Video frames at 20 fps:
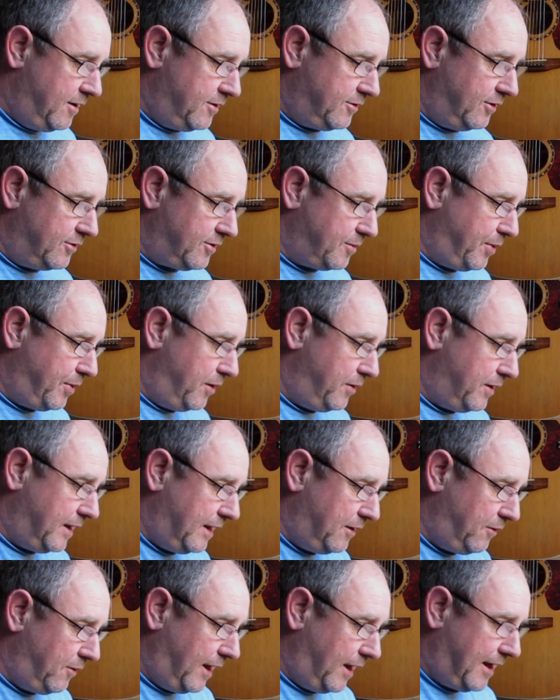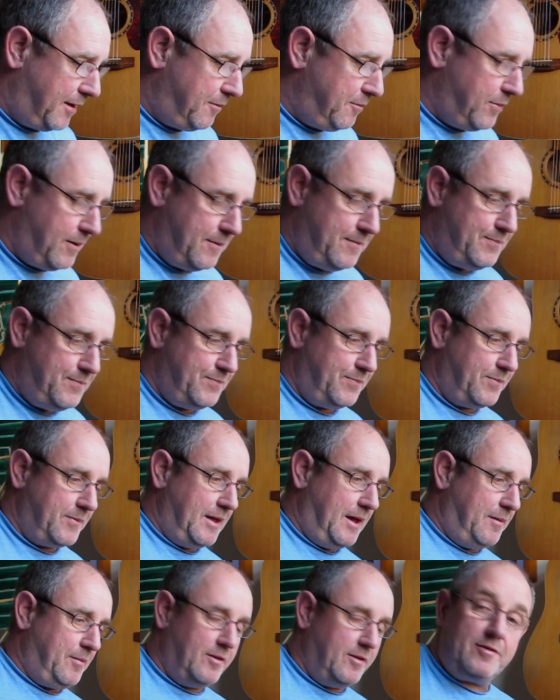So it's a pokey little amp,
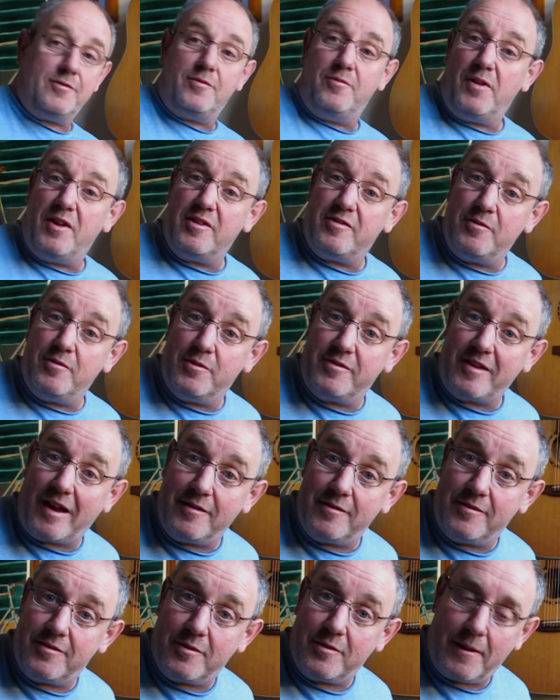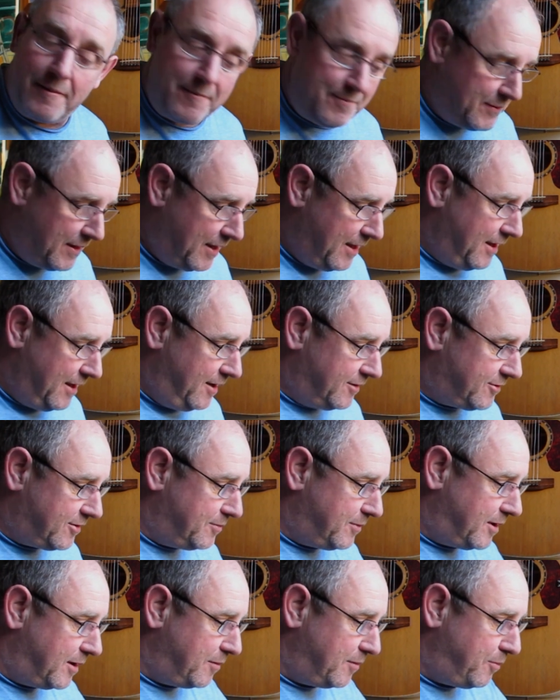but it's got some nice little sounds to it. So
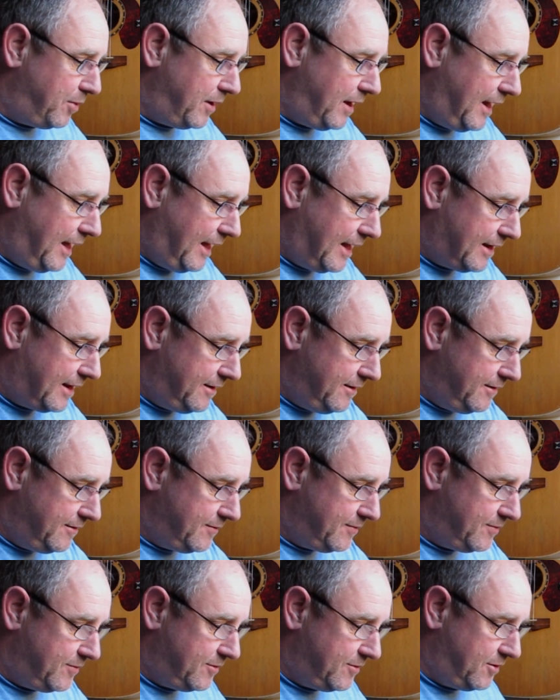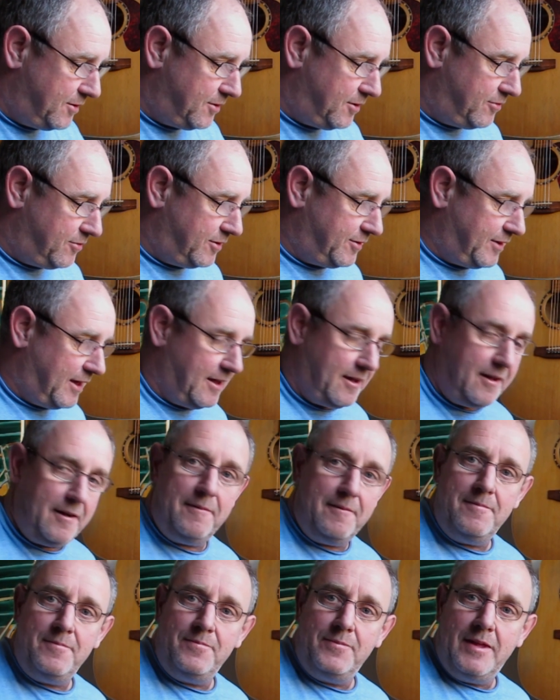my plan, turn it off for a sec,
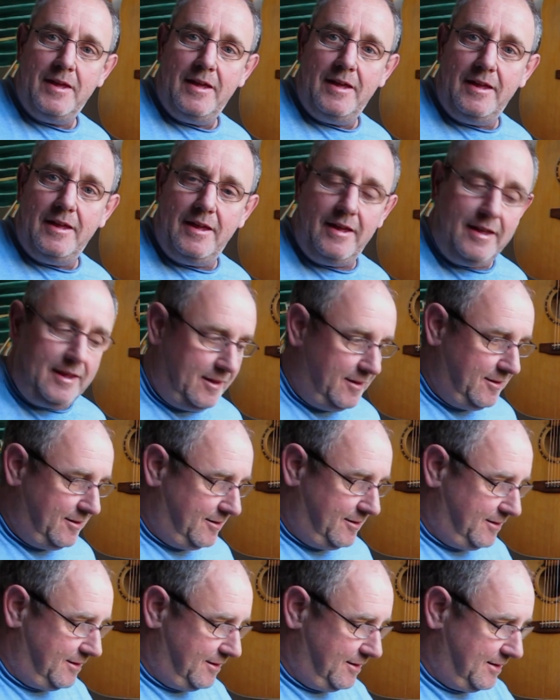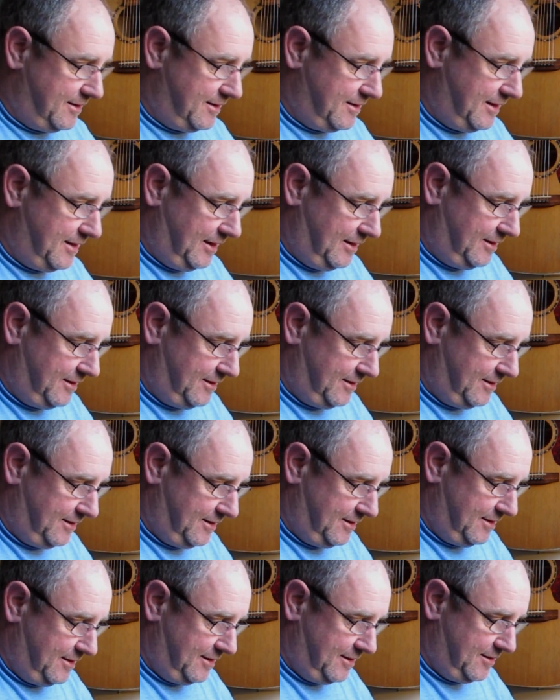is
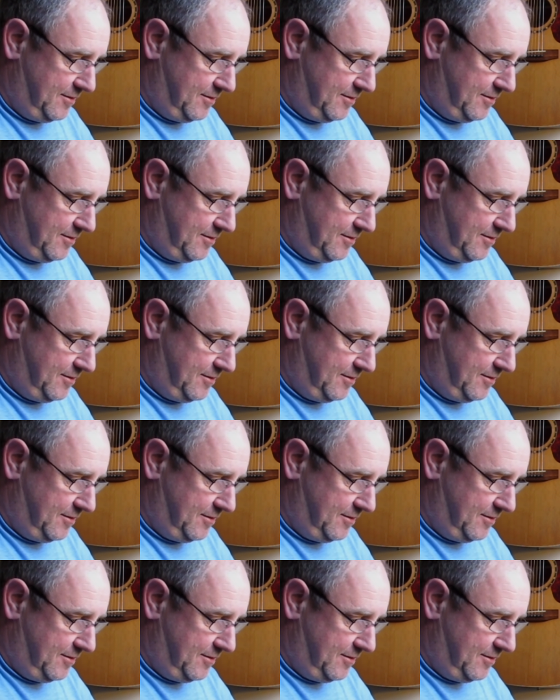this.